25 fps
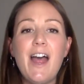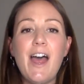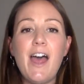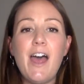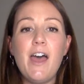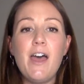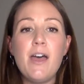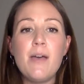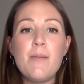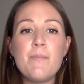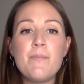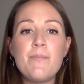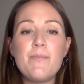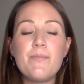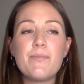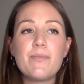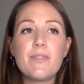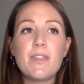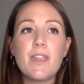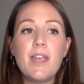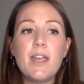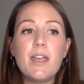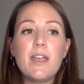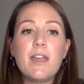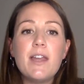Um,
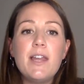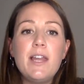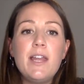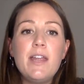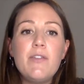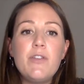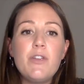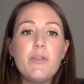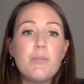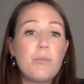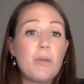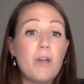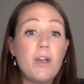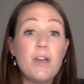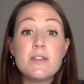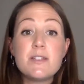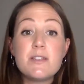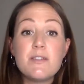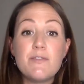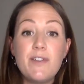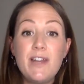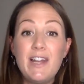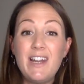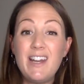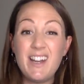it can leave you prone to
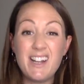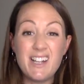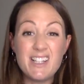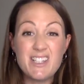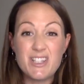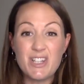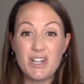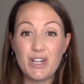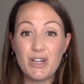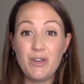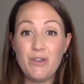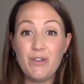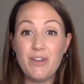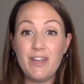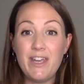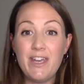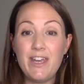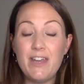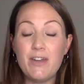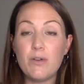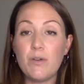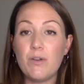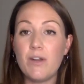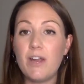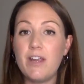feeling
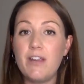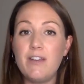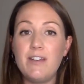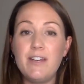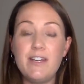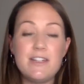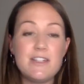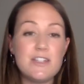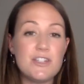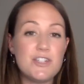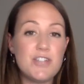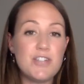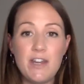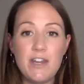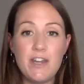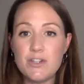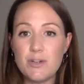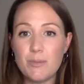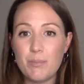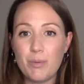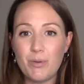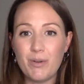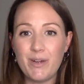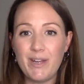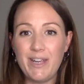excluded or like you need to change your
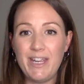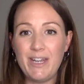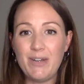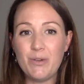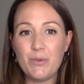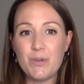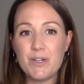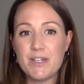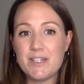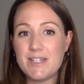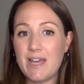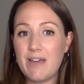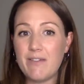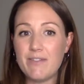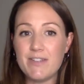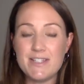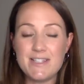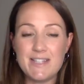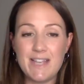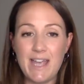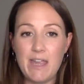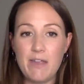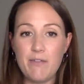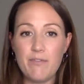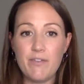body in order to have a
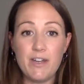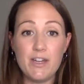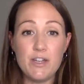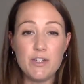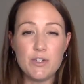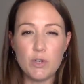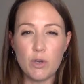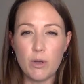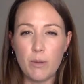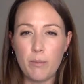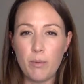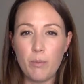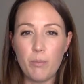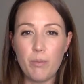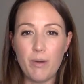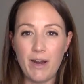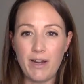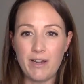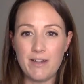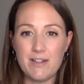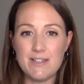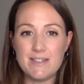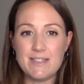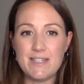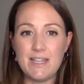safe and enjoyable
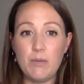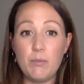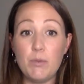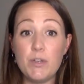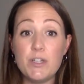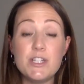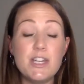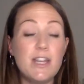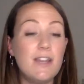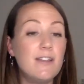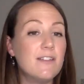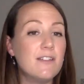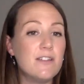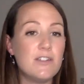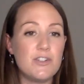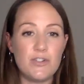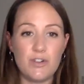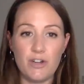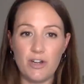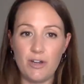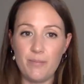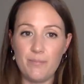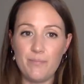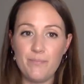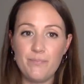pregnancy, which isn't
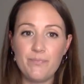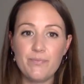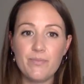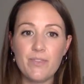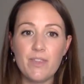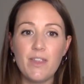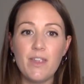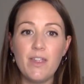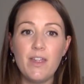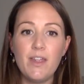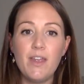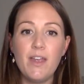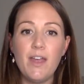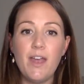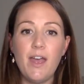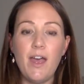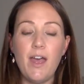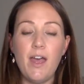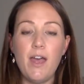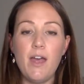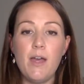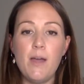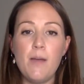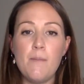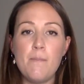true.
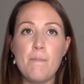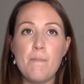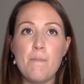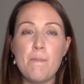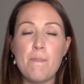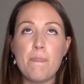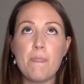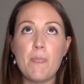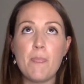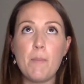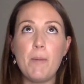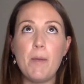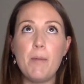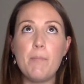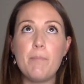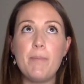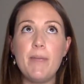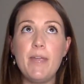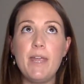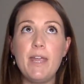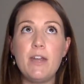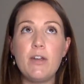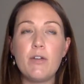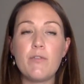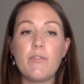Um, but
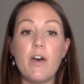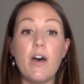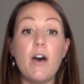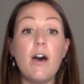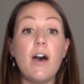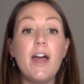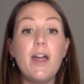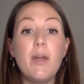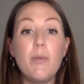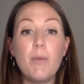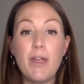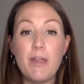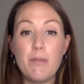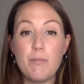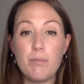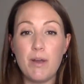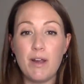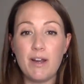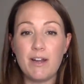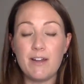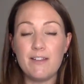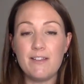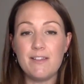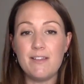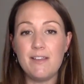being of a high weight in
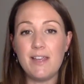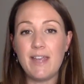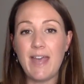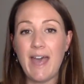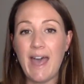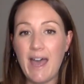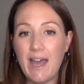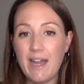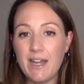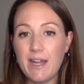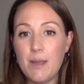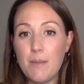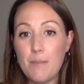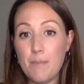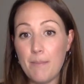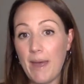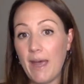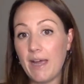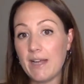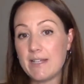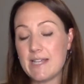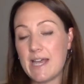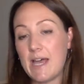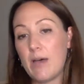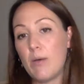pregnancy can
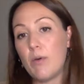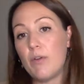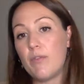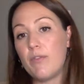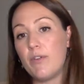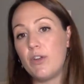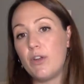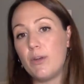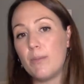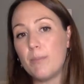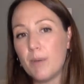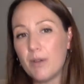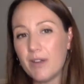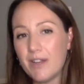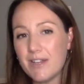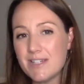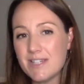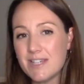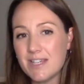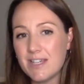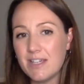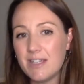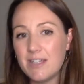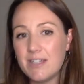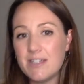impact how often you're
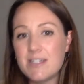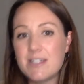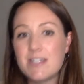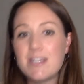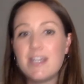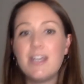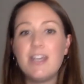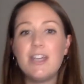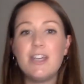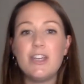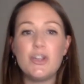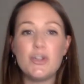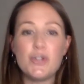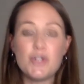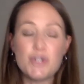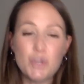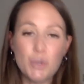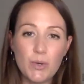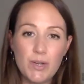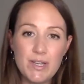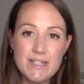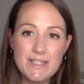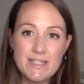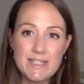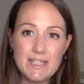monitored, your
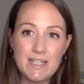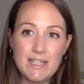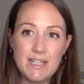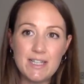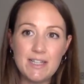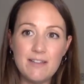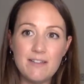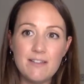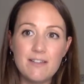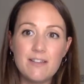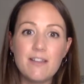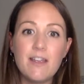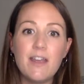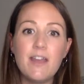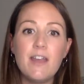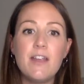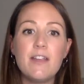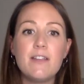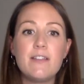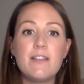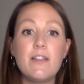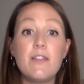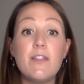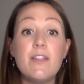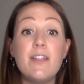choices.
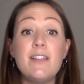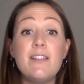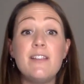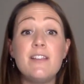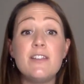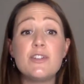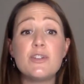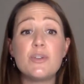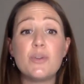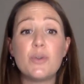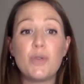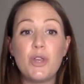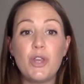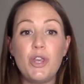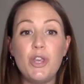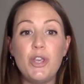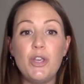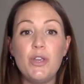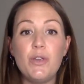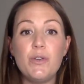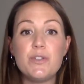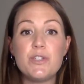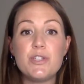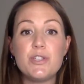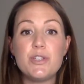So, this is your
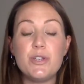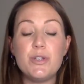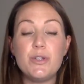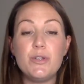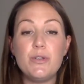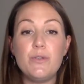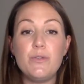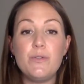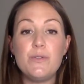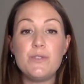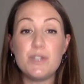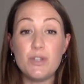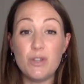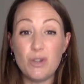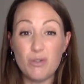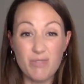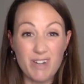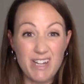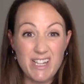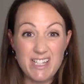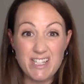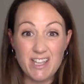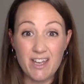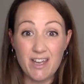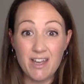cue to do your
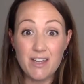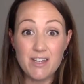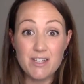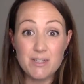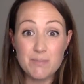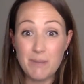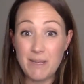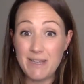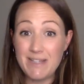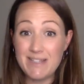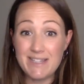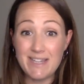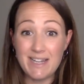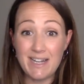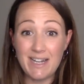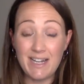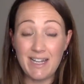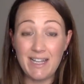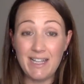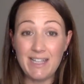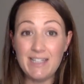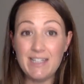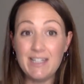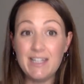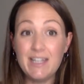research
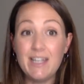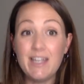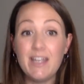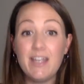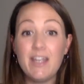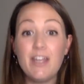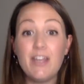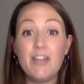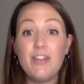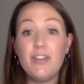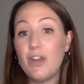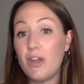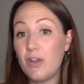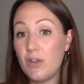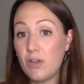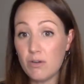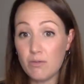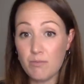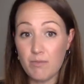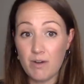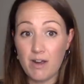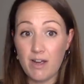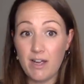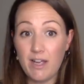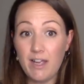basically, know your
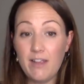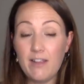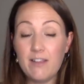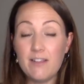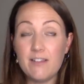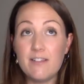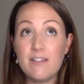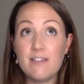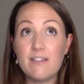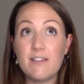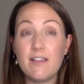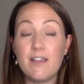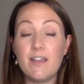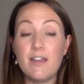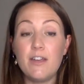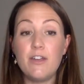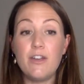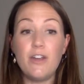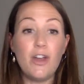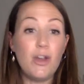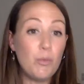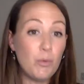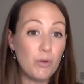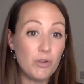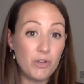rights,
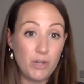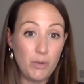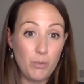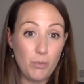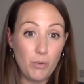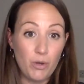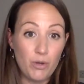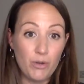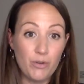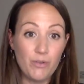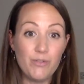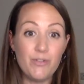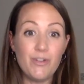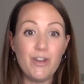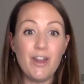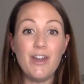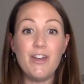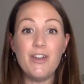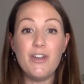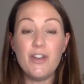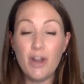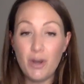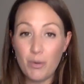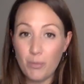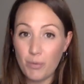know what you want,
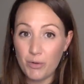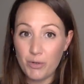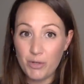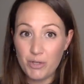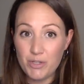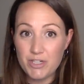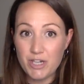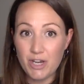know what you